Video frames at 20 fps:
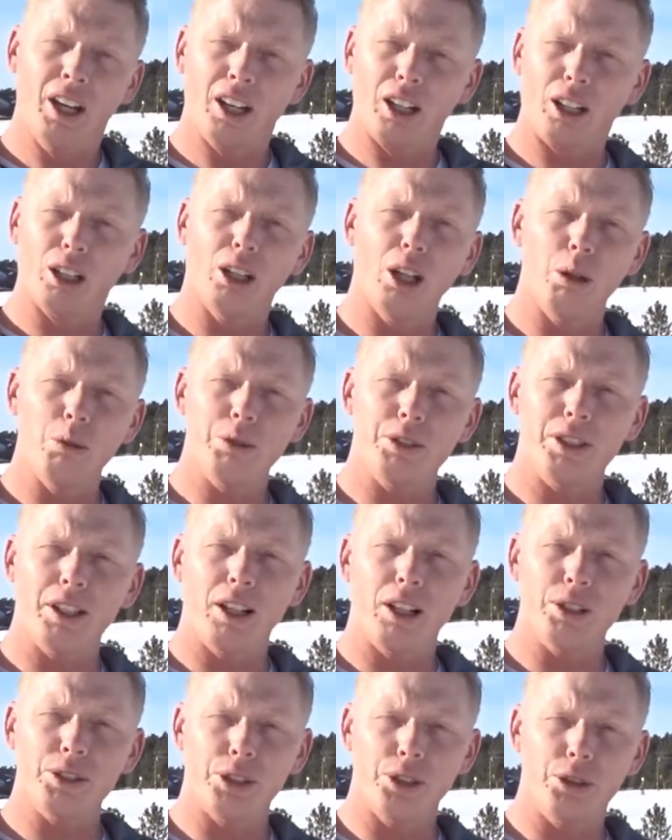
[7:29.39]
closed
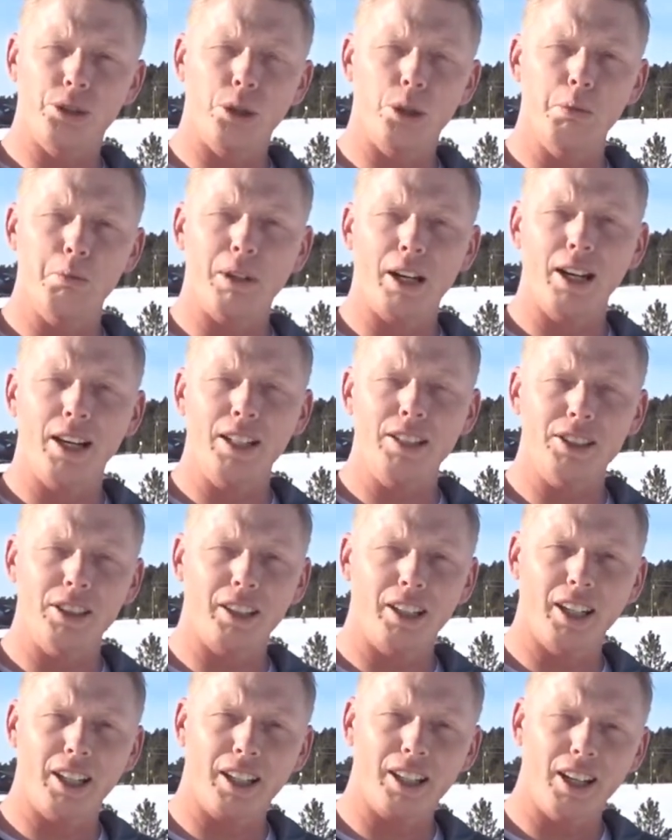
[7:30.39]
cells, and tube kites,
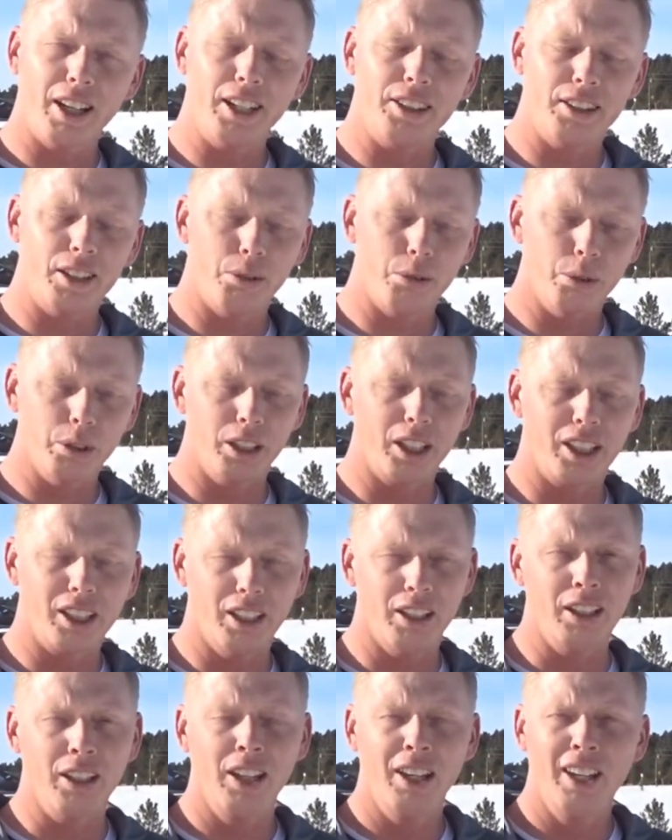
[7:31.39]
and get a kite that really
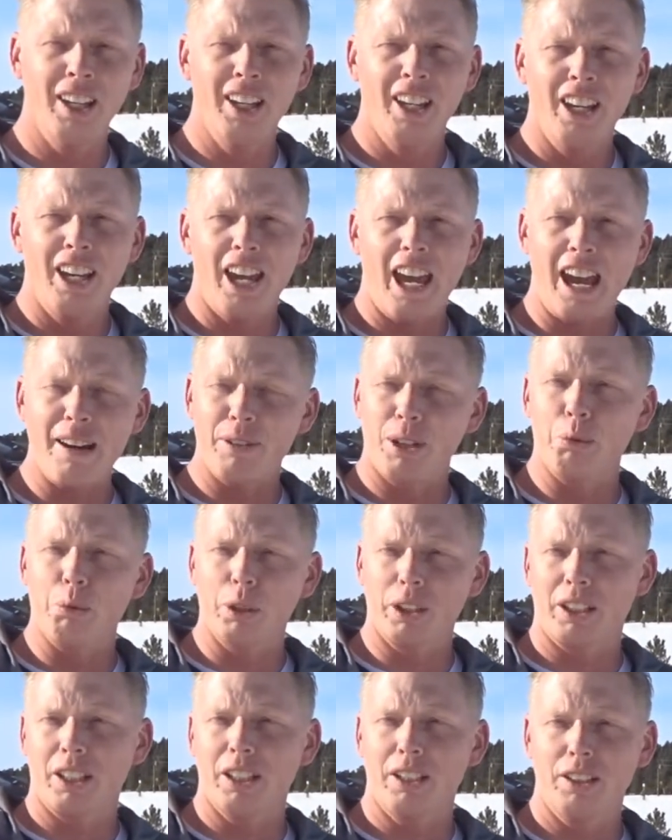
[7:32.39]

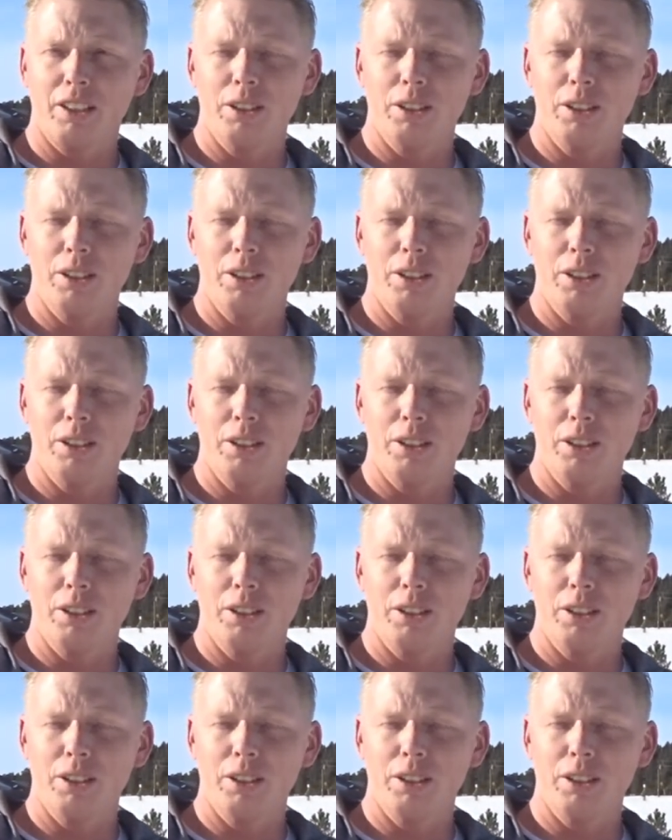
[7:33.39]
everyone can